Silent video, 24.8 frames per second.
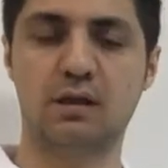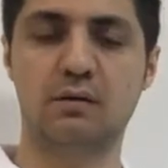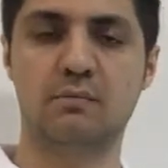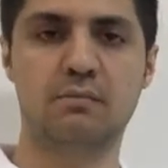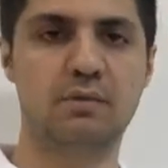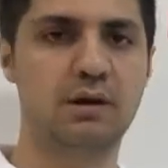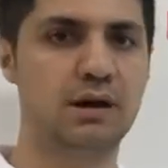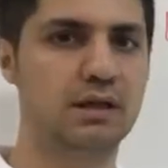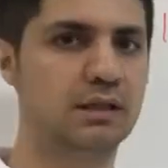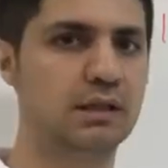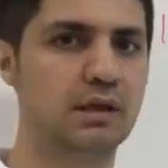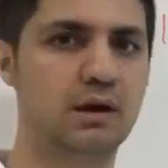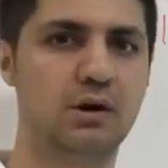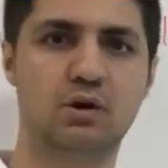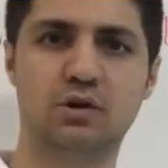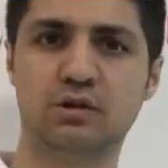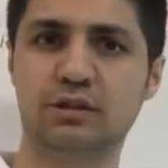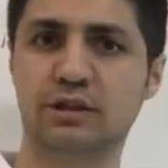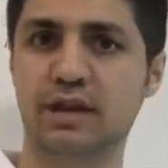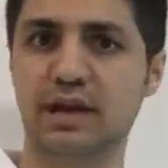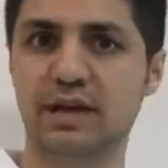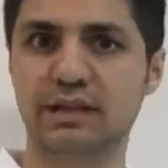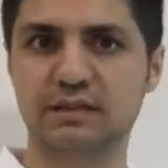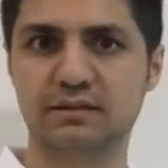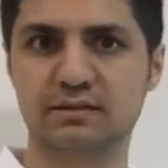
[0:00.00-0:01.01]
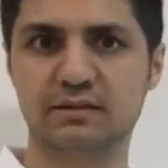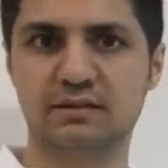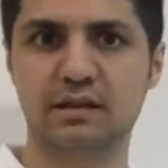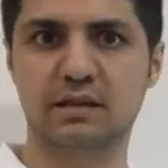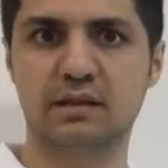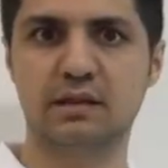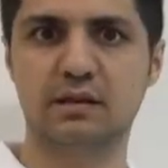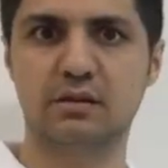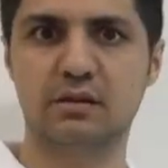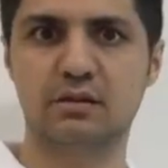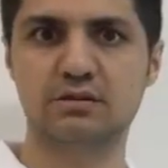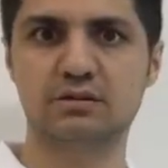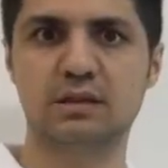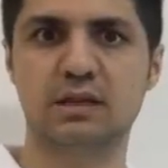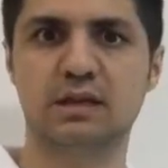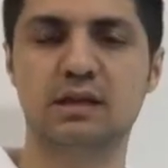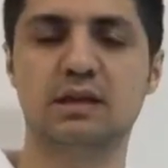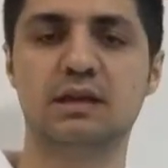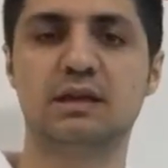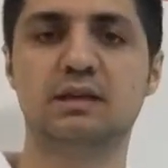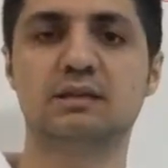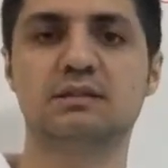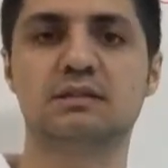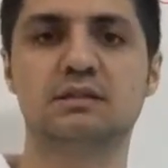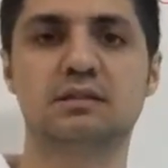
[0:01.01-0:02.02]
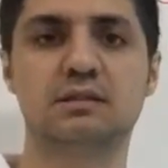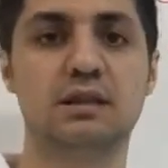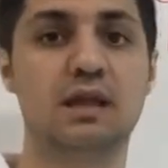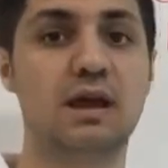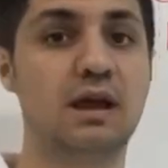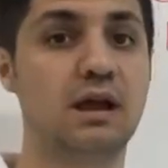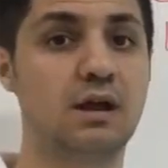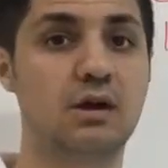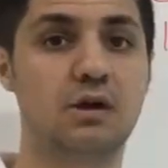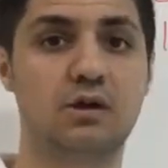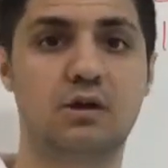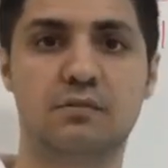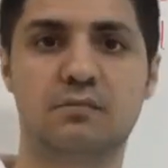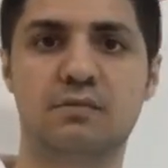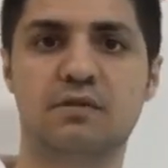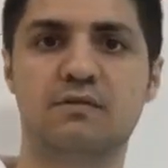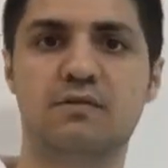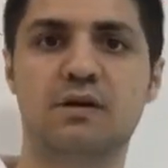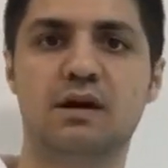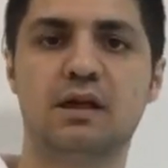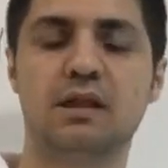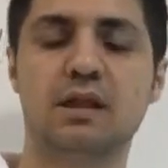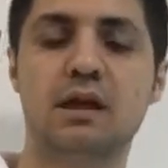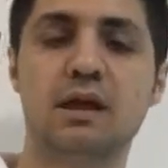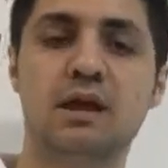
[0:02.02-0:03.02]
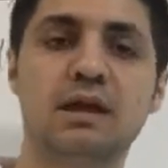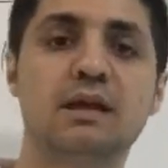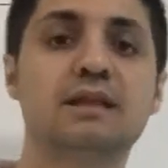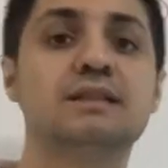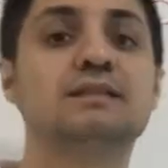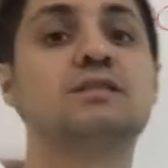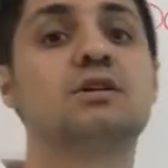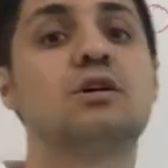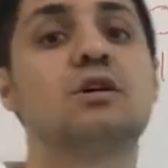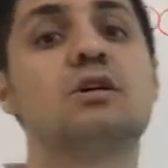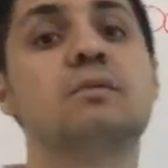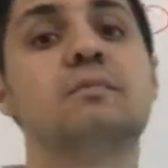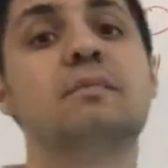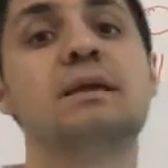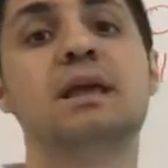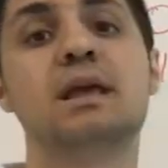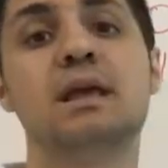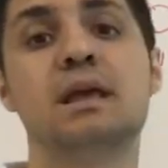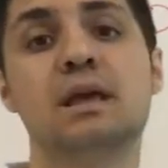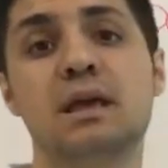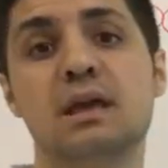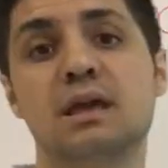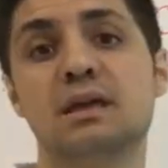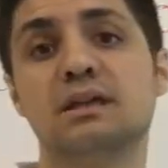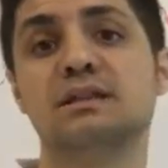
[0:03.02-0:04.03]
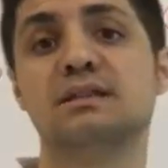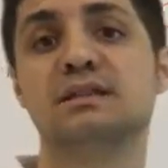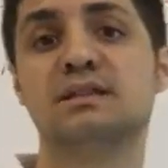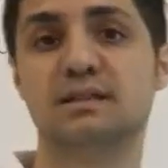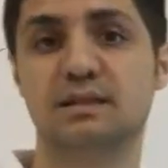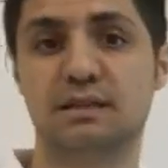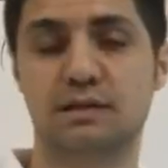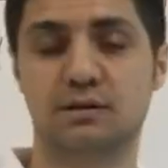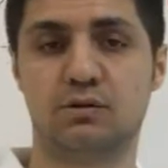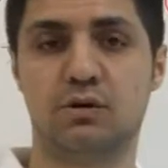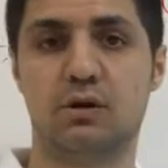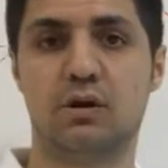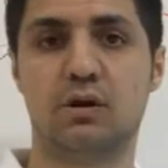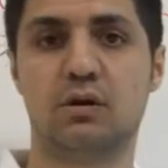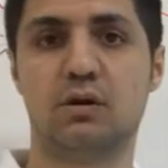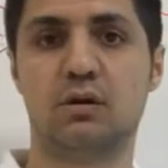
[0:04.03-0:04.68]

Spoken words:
But on the other scenarios, it's not gonna be 1, it's gonna be 0.